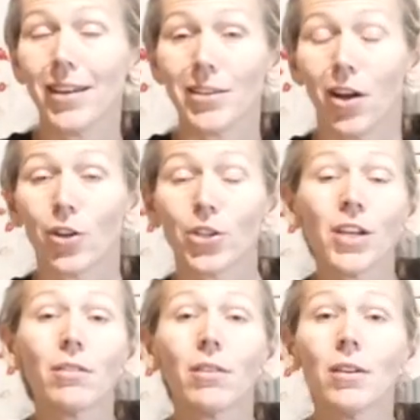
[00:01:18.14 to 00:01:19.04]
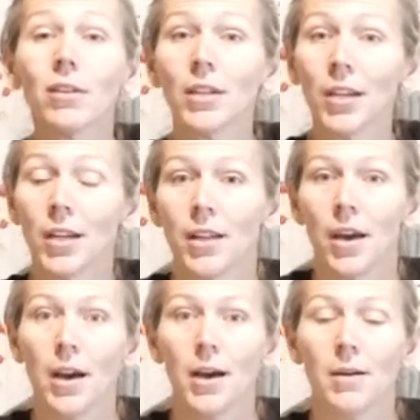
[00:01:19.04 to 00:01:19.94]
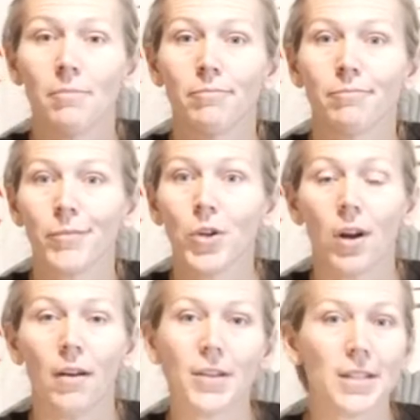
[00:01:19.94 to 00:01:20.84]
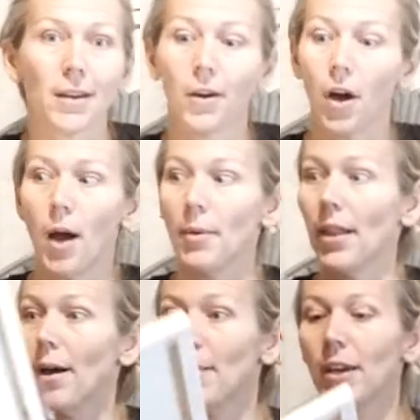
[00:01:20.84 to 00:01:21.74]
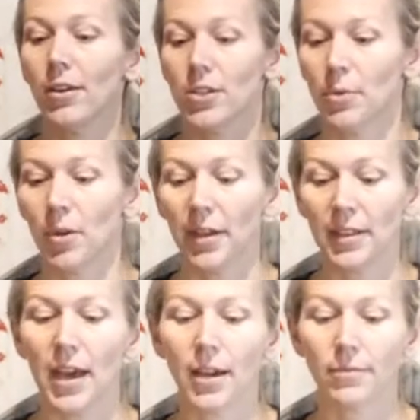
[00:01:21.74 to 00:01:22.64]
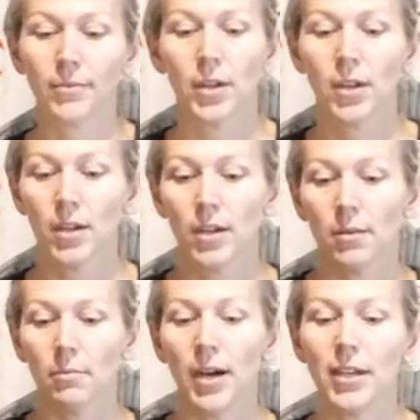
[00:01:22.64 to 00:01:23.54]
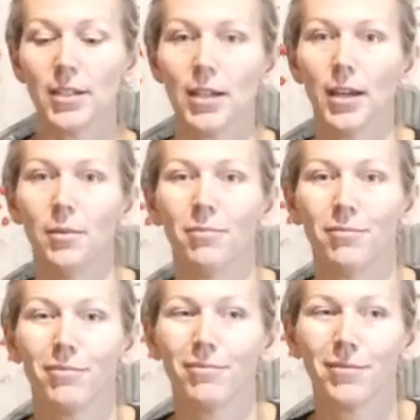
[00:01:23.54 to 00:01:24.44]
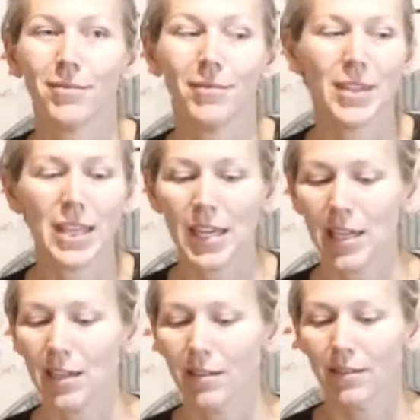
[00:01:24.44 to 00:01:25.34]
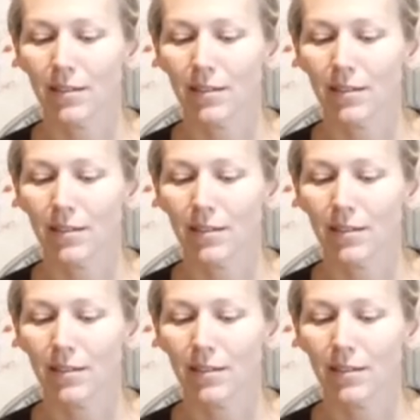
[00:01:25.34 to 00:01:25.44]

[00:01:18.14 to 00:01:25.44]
Dollar General. Um, you can obviously go to Hobby Lobby or somewhere like that. But um, the